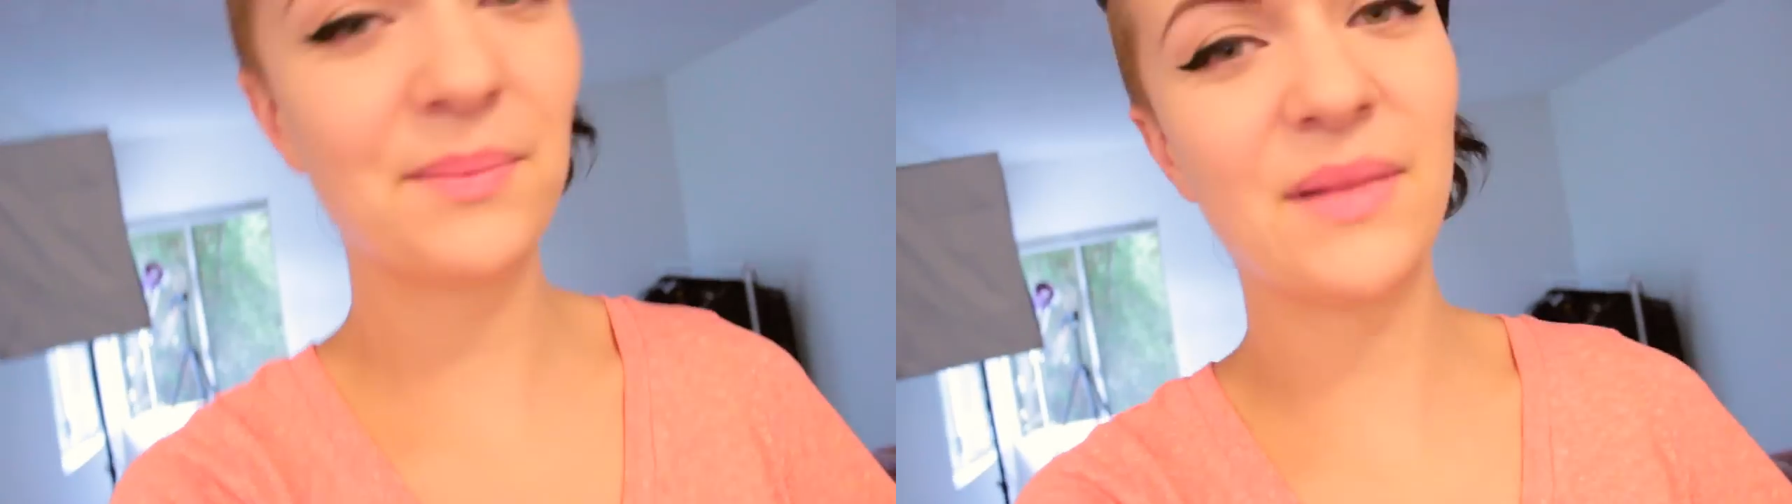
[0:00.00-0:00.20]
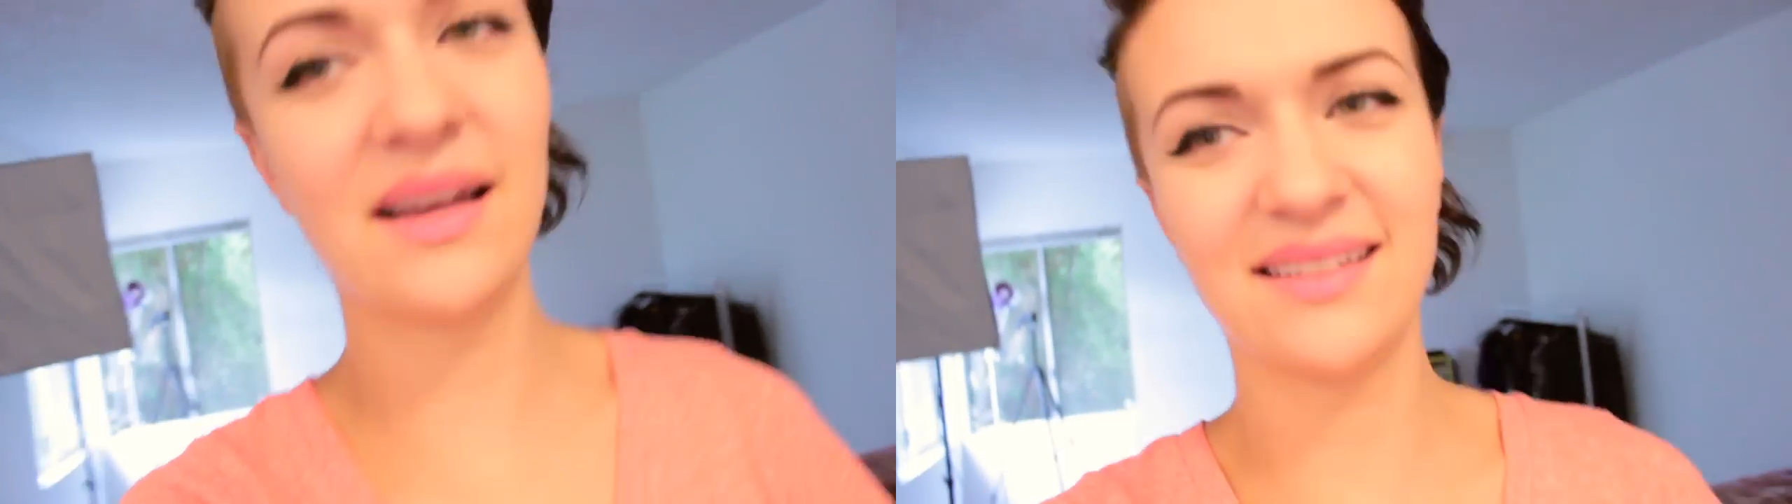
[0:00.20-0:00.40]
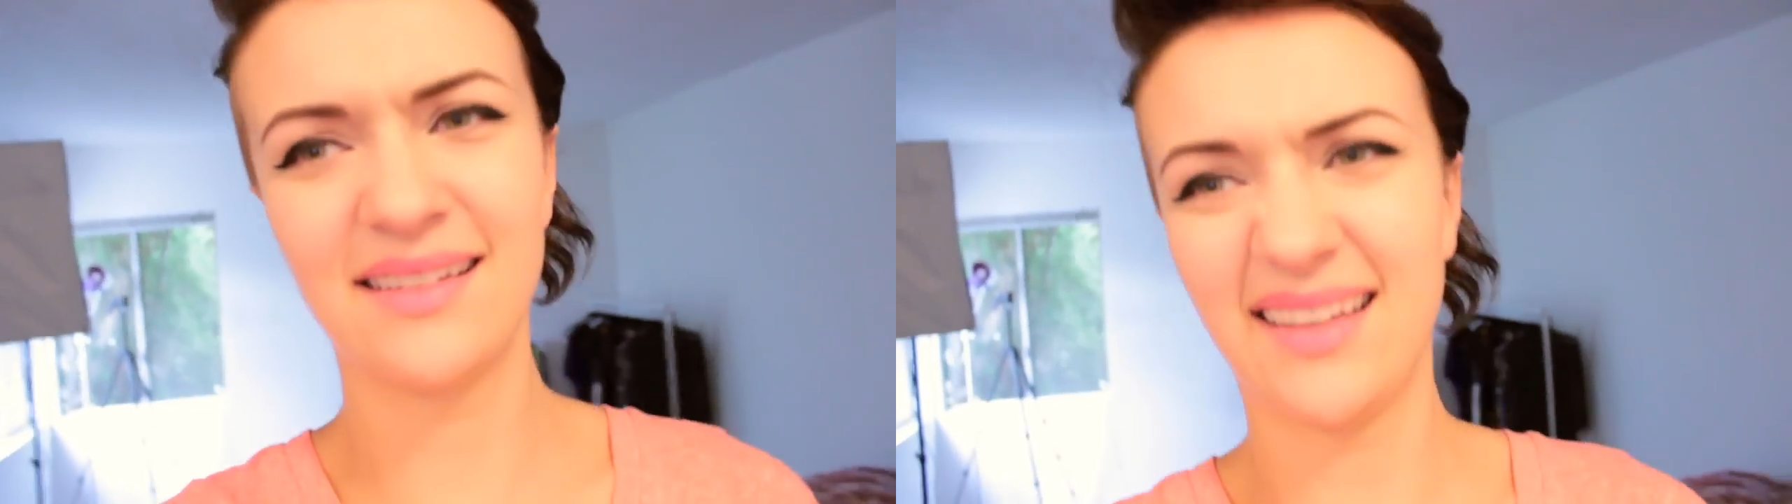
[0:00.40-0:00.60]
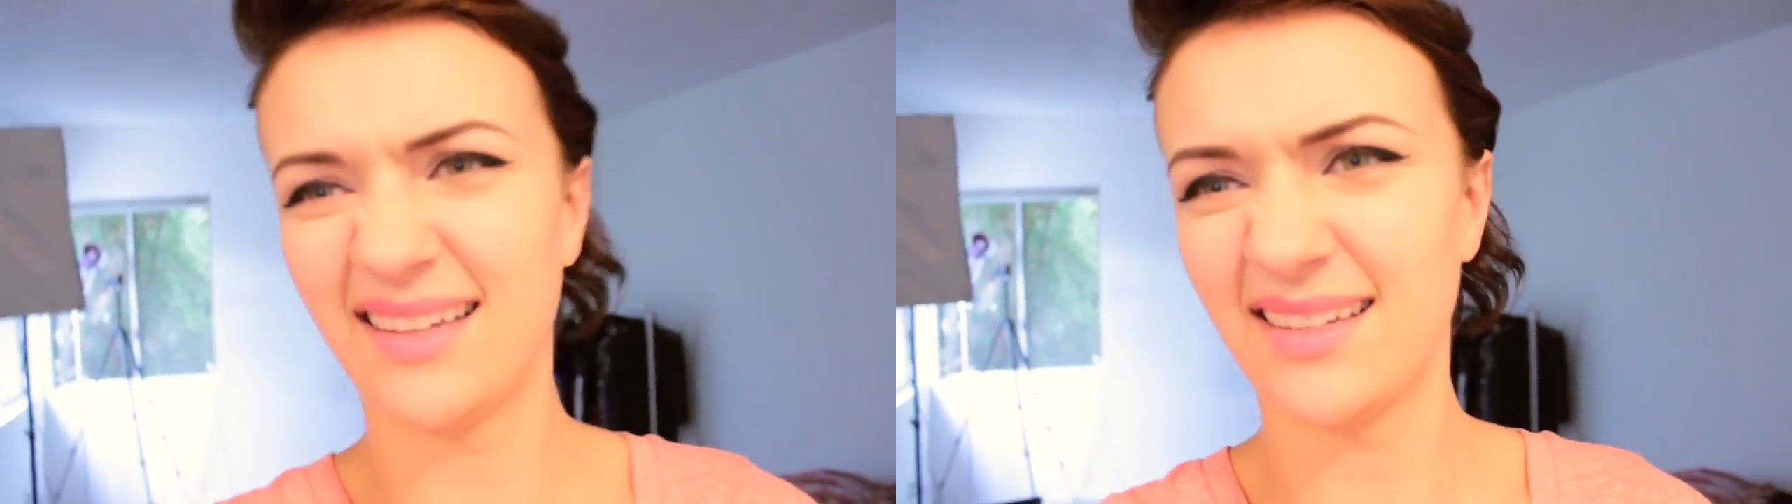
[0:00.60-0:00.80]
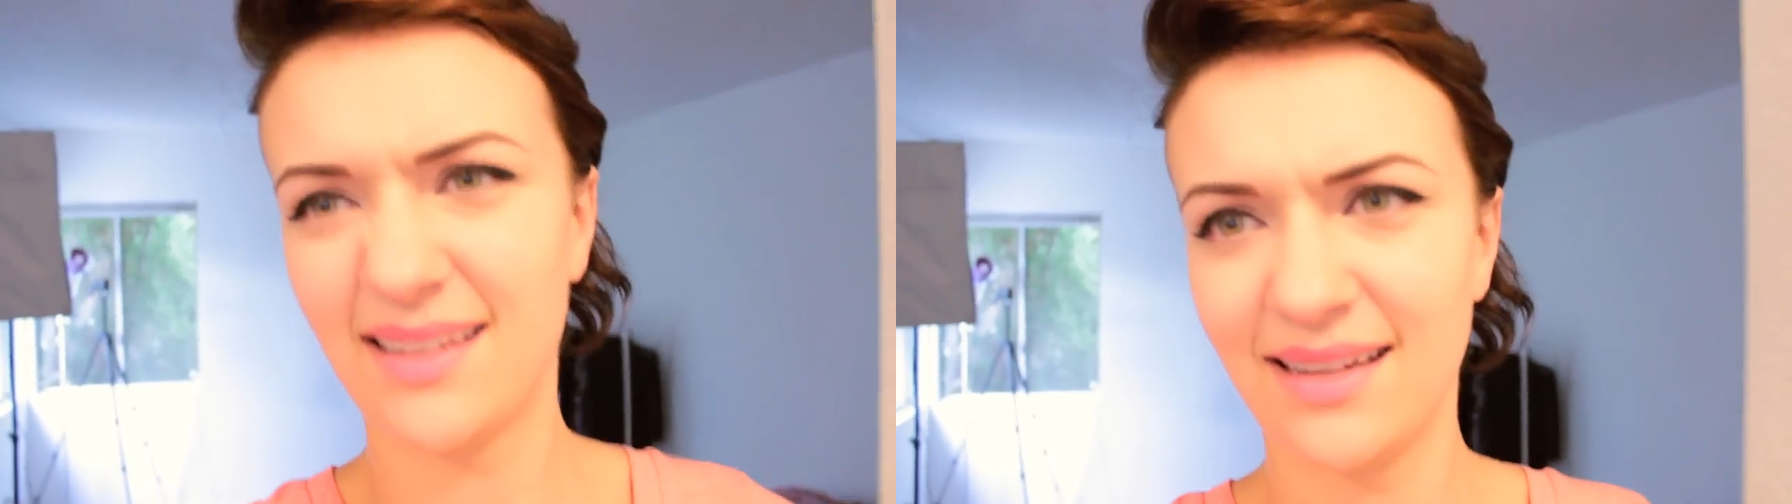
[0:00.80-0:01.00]
I'm not
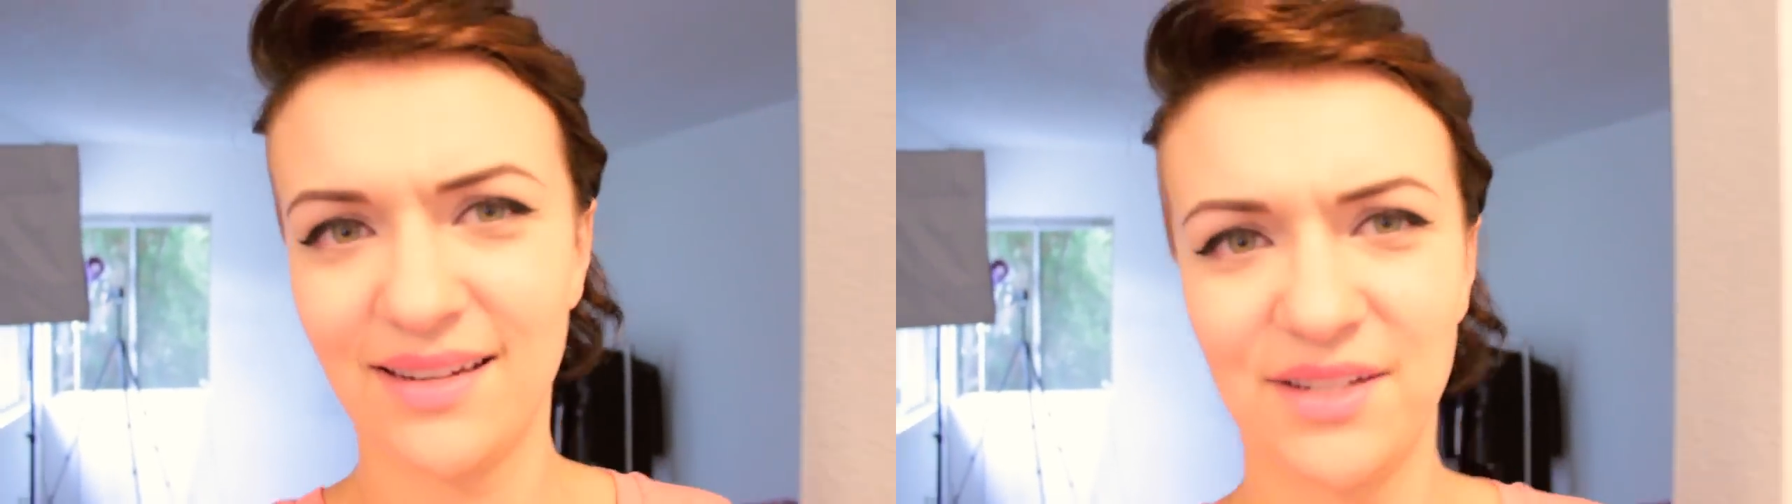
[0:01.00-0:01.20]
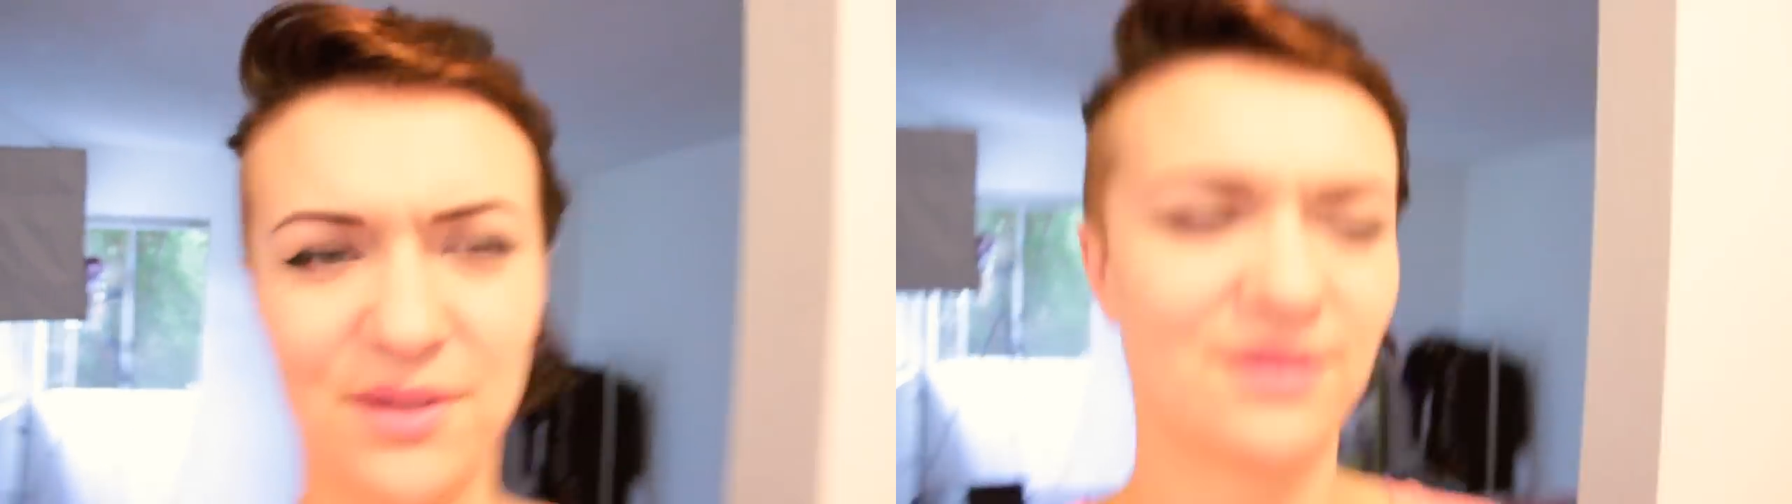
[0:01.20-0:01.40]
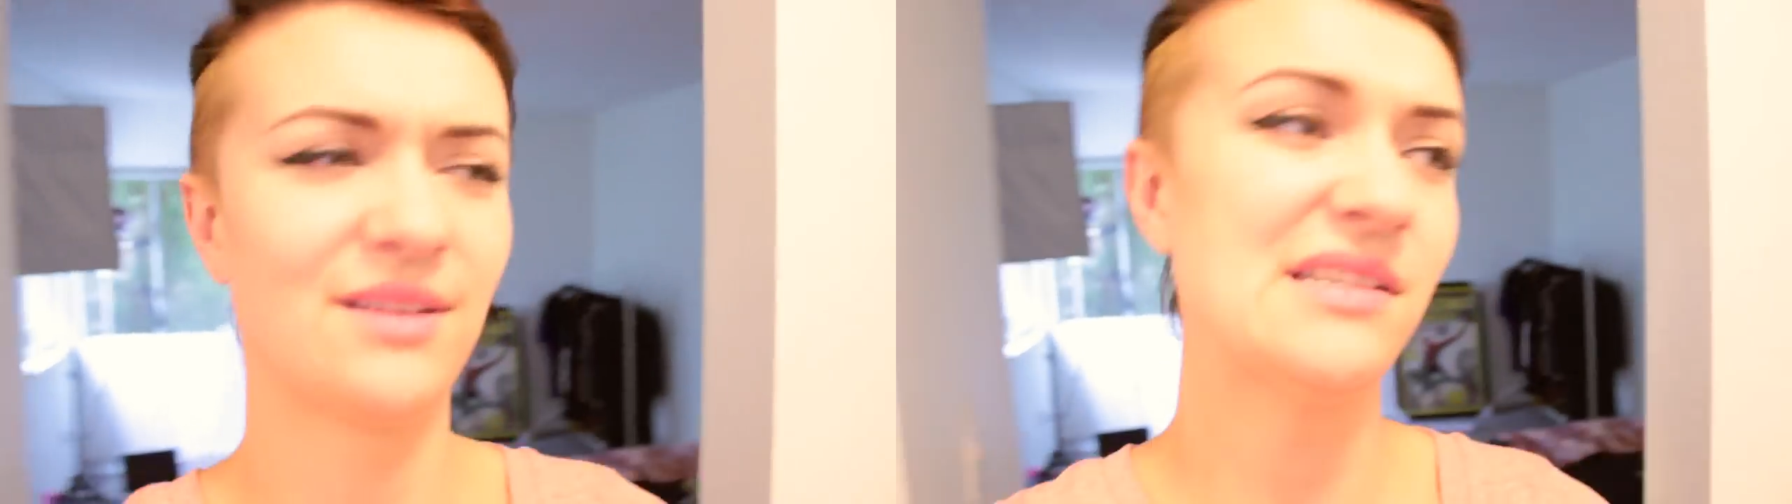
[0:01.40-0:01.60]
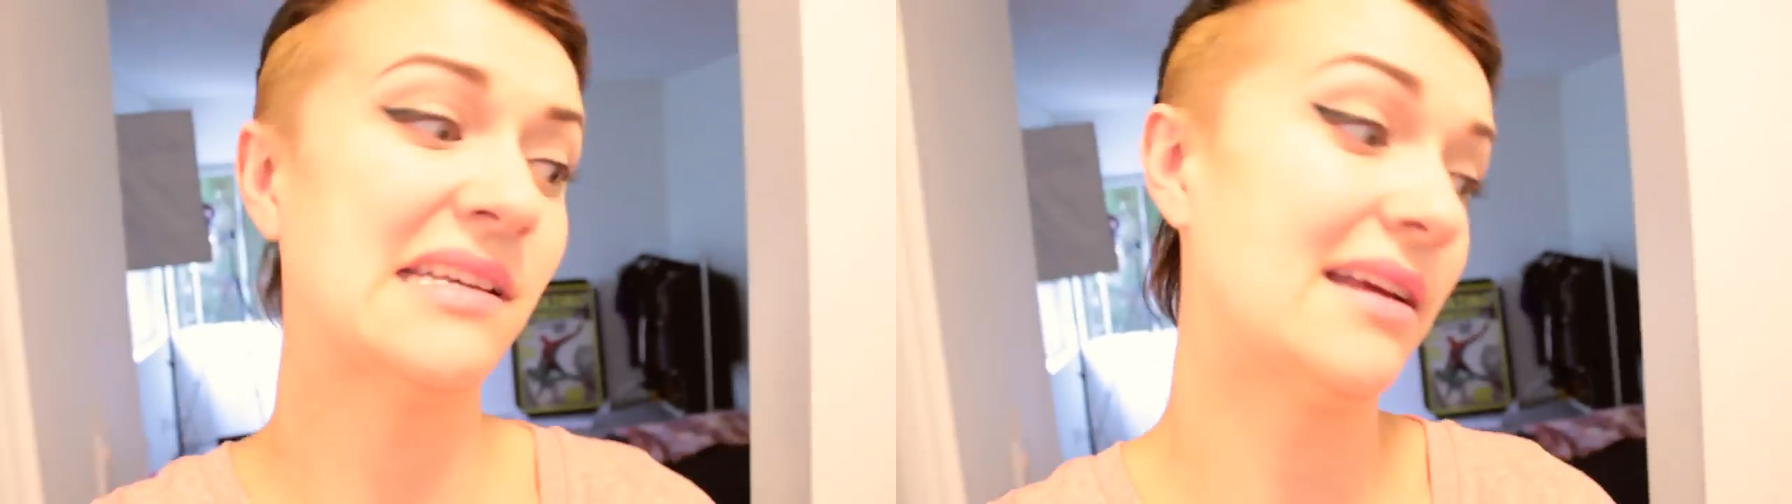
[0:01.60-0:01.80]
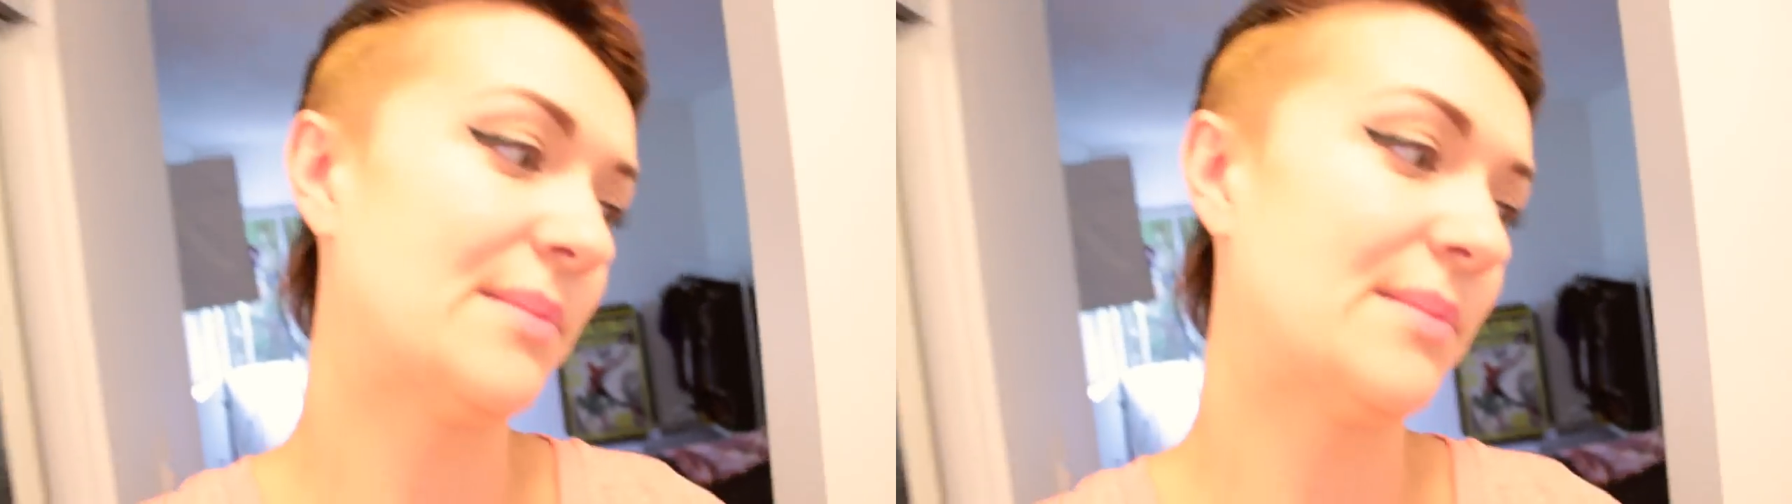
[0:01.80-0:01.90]
like gonna do a legit